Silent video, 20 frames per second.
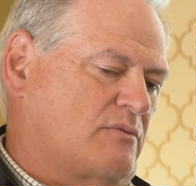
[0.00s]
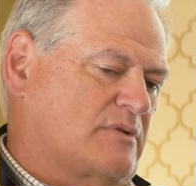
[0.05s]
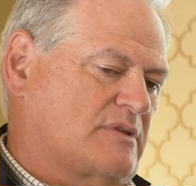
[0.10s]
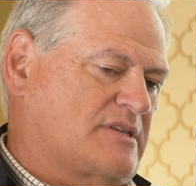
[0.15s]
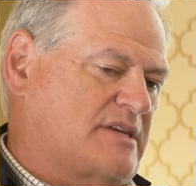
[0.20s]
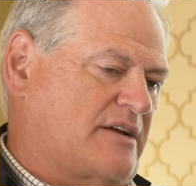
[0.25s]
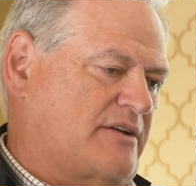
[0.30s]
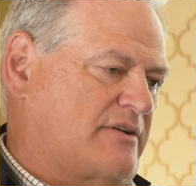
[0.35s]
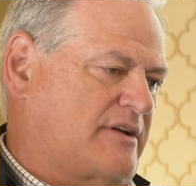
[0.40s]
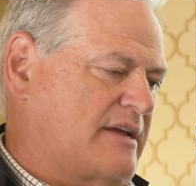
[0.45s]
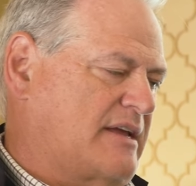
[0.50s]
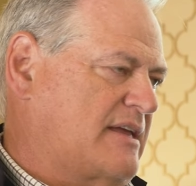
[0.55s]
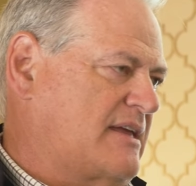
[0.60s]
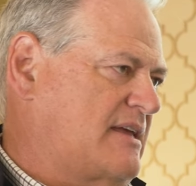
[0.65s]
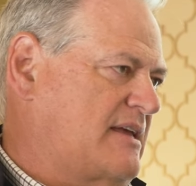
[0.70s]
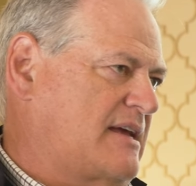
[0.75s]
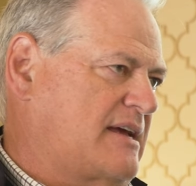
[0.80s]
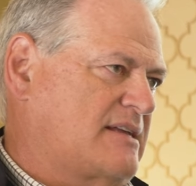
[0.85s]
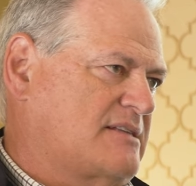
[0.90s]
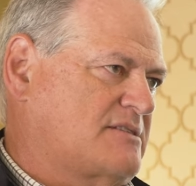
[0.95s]
Derek.
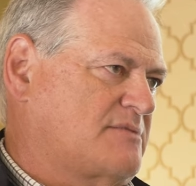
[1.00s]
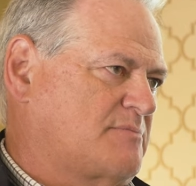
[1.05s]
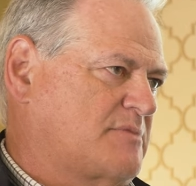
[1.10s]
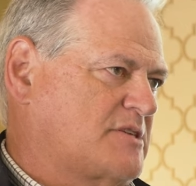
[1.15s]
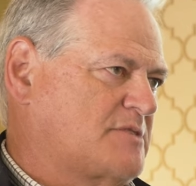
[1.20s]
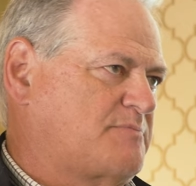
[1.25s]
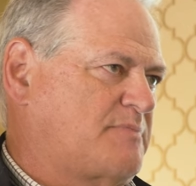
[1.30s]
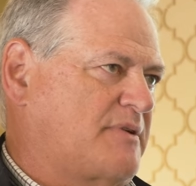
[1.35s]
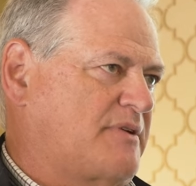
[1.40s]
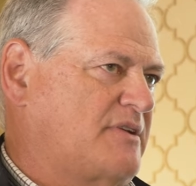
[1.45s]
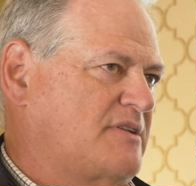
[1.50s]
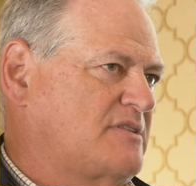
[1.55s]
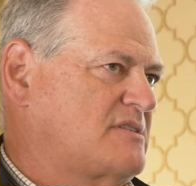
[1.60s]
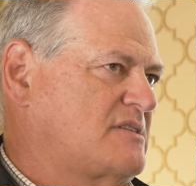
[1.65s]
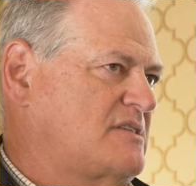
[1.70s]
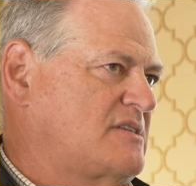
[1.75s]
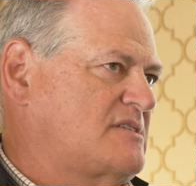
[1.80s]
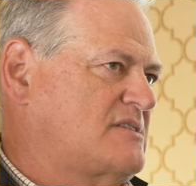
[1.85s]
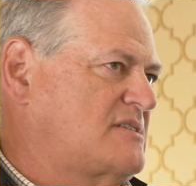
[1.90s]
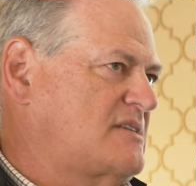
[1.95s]
He had some experience
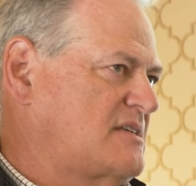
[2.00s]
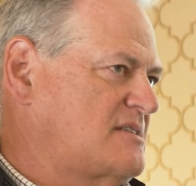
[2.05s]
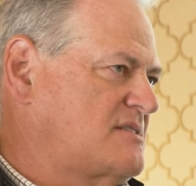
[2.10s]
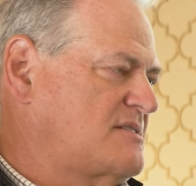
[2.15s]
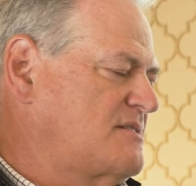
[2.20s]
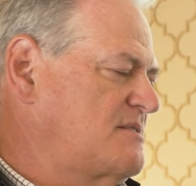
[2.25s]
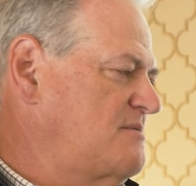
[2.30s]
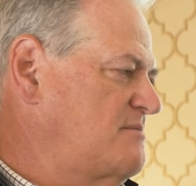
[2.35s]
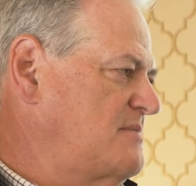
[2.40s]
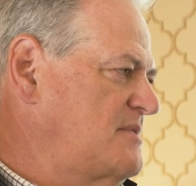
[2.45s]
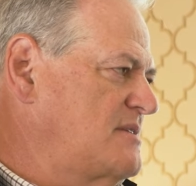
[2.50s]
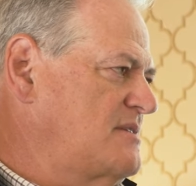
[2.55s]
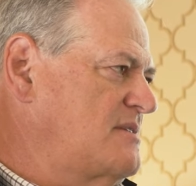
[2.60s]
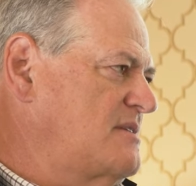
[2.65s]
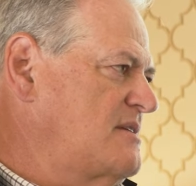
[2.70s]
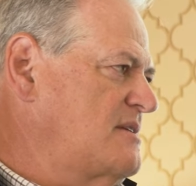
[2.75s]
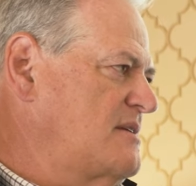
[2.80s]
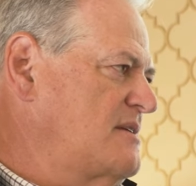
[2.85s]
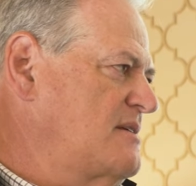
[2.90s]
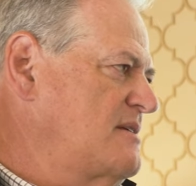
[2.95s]
in the system, and
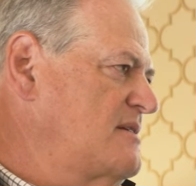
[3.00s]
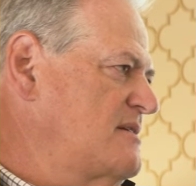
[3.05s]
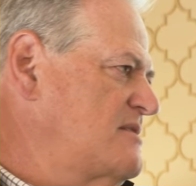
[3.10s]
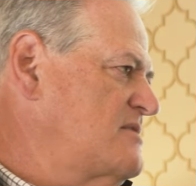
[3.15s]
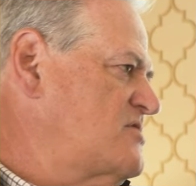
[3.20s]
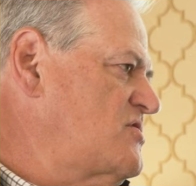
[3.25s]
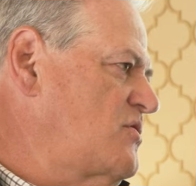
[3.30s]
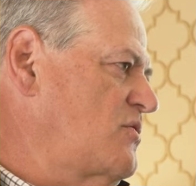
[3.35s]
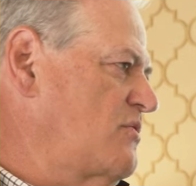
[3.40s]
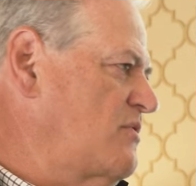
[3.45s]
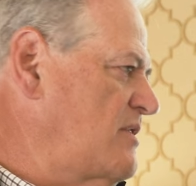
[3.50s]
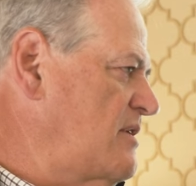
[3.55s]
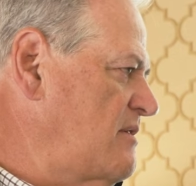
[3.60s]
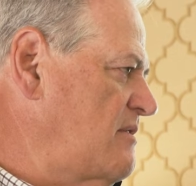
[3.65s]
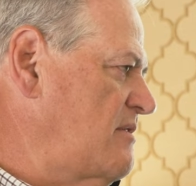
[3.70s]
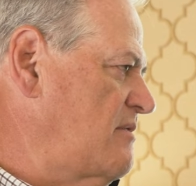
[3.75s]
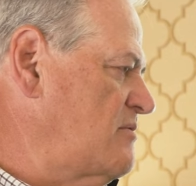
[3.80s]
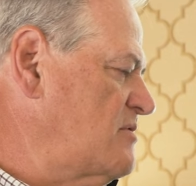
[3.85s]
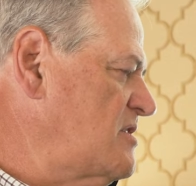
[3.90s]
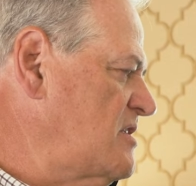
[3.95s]
so
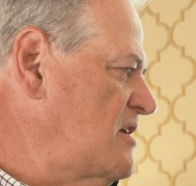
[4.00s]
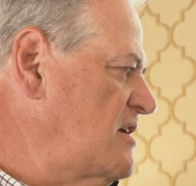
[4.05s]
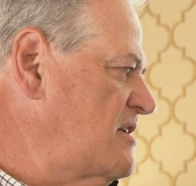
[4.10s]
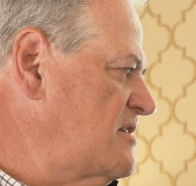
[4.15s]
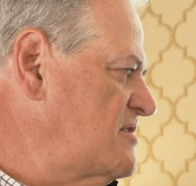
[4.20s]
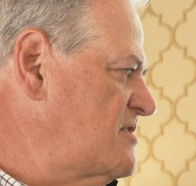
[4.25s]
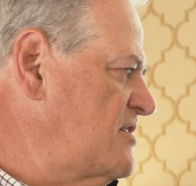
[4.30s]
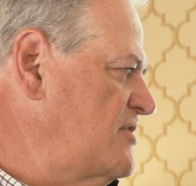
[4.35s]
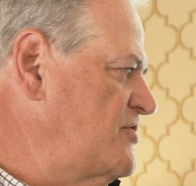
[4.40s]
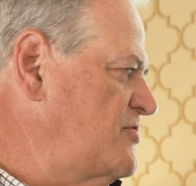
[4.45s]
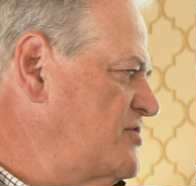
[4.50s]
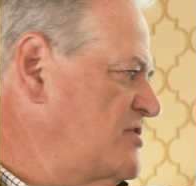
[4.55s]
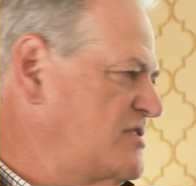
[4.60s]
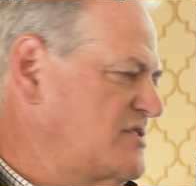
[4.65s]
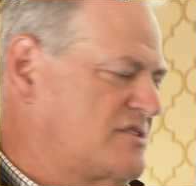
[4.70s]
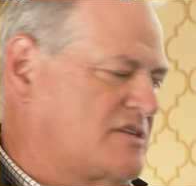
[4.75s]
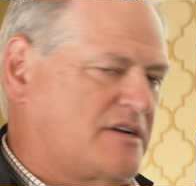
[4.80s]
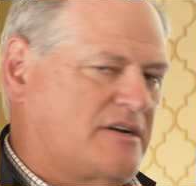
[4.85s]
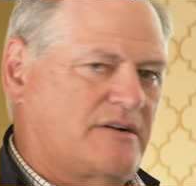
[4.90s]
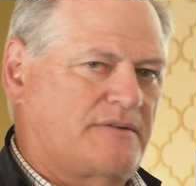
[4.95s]
there was a lot of
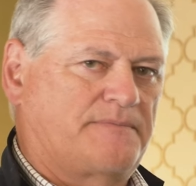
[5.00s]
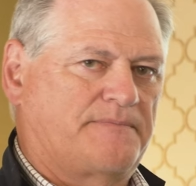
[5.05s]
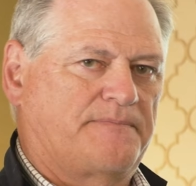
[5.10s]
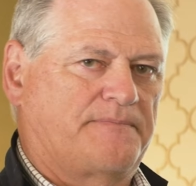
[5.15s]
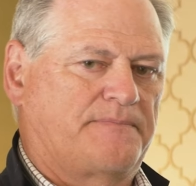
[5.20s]
synergies there.